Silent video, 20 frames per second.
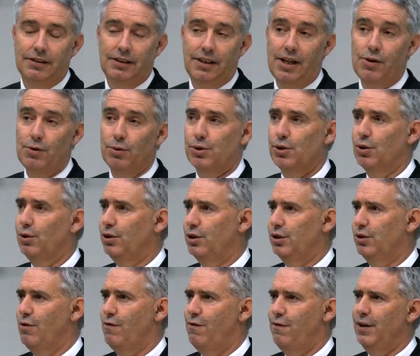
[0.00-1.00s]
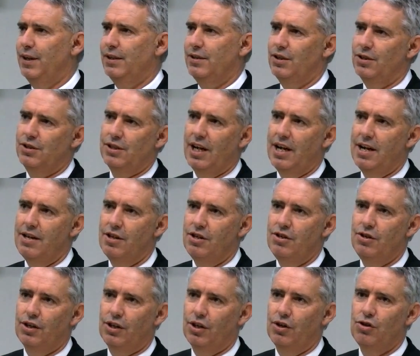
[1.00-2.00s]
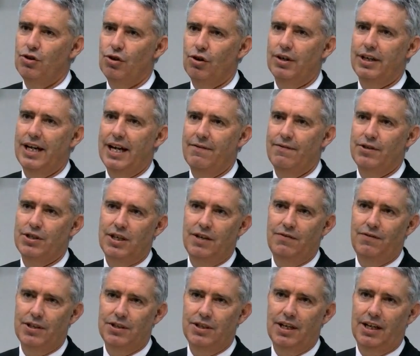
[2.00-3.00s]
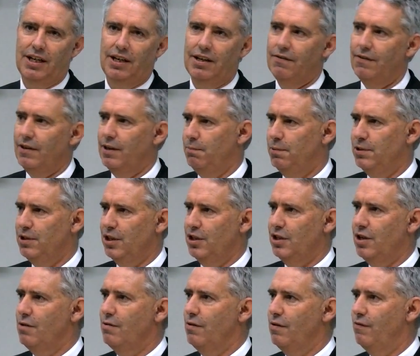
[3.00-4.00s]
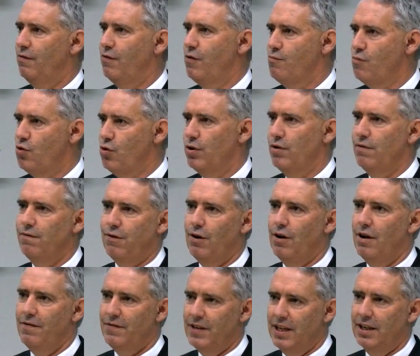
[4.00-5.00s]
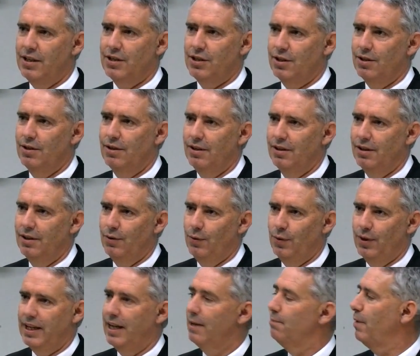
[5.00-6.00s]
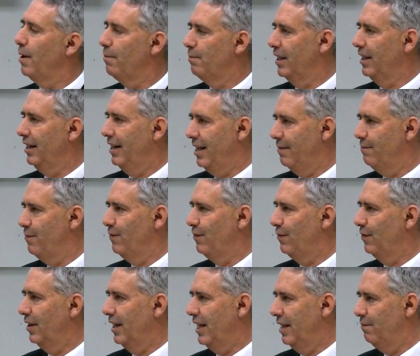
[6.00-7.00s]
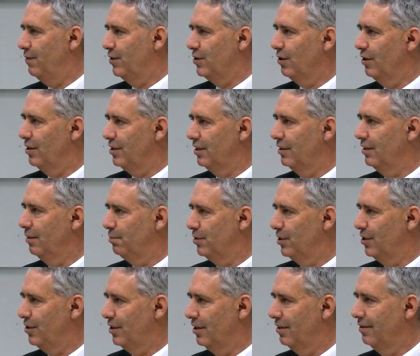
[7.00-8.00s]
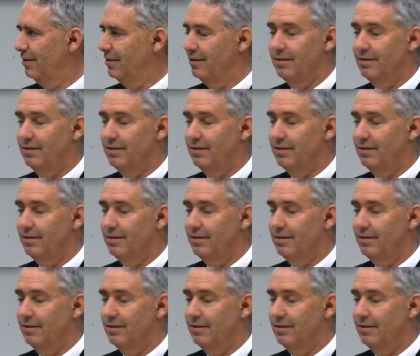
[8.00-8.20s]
They also saw fit to say that you cannot have a chief executive in a position for more than 5 years without publicly advertising the position.